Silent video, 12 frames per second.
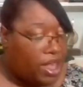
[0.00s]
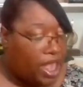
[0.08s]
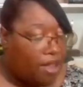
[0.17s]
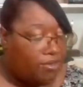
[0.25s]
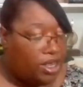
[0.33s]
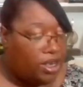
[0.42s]

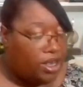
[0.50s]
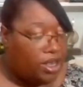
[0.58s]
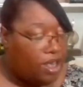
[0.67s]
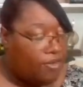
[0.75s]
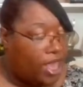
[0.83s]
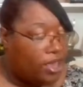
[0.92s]
having the
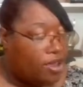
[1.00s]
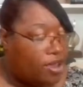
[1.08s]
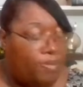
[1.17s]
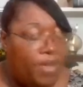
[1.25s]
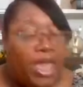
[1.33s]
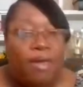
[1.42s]
love and
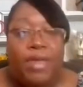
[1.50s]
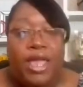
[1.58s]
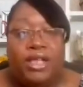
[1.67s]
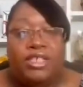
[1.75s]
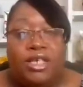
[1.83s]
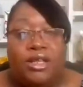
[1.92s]
commitment
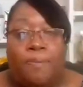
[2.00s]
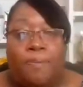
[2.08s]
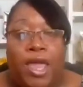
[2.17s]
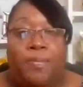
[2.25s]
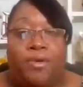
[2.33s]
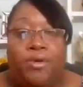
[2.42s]
to the
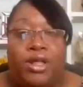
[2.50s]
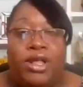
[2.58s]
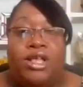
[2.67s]
people